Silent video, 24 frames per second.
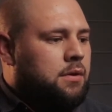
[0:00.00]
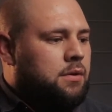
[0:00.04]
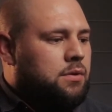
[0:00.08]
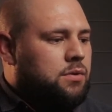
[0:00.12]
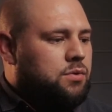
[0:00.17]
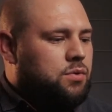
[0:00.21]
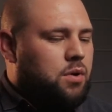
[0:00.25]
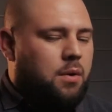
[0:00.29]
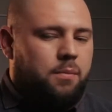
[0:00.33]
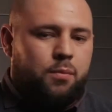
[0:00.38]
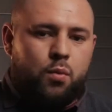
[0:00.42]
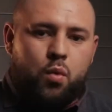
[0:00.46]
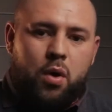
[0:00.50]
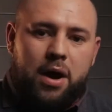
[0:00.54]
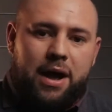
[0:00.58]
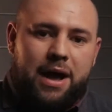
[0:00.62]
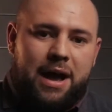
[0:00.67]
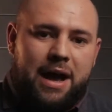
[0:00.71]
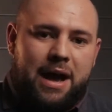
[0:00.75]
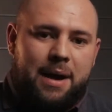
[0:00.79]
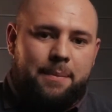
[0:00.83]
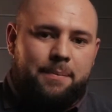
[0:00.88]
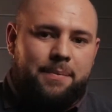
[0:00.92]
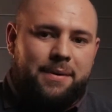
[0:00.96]
So I'm quite
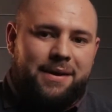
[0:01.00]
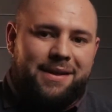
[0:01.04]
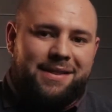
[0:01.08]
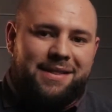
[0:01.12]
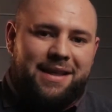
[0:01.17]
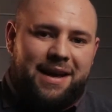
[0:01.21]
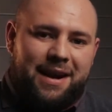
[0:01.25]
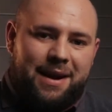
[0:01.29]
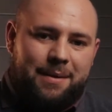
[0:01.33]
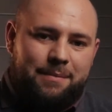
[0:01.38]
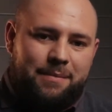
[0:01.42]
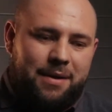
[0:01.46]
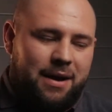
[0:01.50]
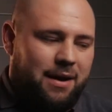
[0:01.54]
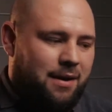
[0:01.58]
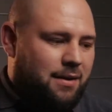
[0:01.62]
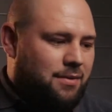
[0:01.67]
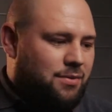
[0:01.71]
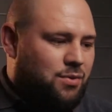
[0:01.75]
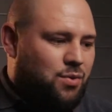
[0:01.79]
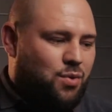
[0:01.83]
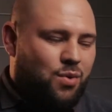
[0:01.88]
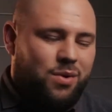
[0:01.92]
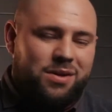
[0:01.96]
happy that I'm
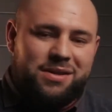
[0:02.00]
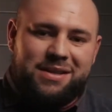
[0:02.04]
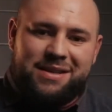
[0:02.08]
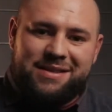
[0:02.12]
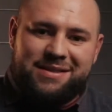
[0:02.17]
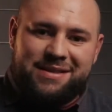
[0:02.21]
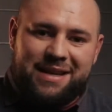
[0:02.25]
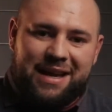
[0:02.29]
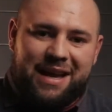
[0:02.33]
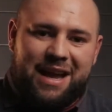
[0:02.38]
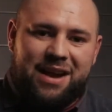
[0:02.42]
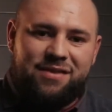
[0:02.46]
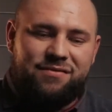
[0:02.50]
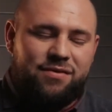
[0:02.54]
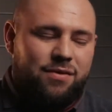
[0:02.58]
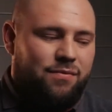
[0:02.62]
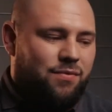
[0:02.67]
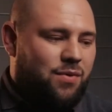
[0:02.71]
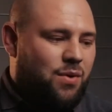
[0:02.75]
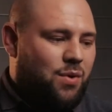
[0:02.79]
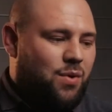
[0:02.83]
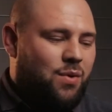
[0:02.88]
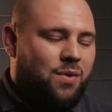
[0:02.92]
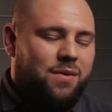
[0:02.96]
doing the second
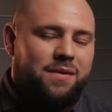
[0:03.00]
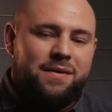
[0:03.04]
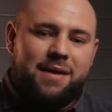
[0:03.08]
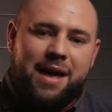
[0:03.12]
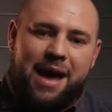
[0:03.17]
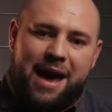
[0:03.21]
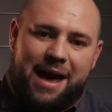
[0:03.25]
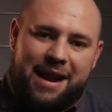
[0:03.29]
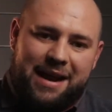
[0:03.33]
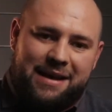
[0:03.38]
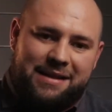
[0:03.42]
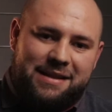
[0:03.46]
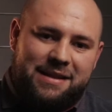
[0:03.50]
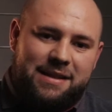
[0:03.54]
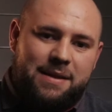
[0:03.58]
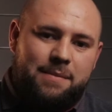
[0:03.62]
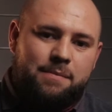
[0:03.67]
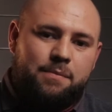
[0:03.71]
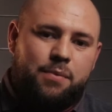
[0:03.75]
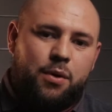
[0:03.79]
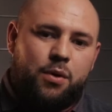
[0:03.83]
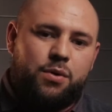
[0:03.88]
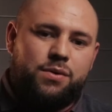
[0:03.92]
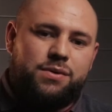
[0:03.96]
review and I
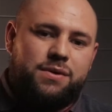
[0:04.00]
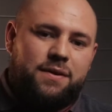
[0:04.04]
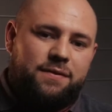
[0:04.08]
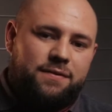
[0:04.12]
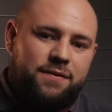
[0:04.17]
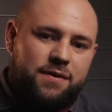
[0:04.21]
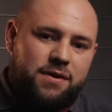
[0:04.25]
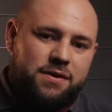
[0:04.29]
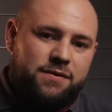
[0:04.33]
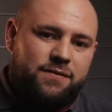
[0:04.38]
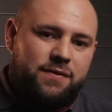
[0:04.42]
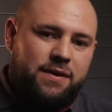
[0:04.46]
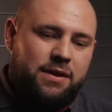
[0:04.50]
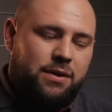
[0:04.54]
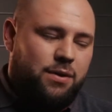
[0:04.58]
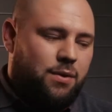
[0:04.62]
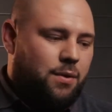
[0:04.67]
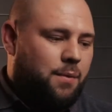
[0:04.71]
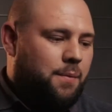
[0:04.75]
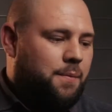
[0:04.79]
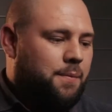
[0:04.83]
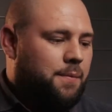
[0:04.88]
didn't post the first video.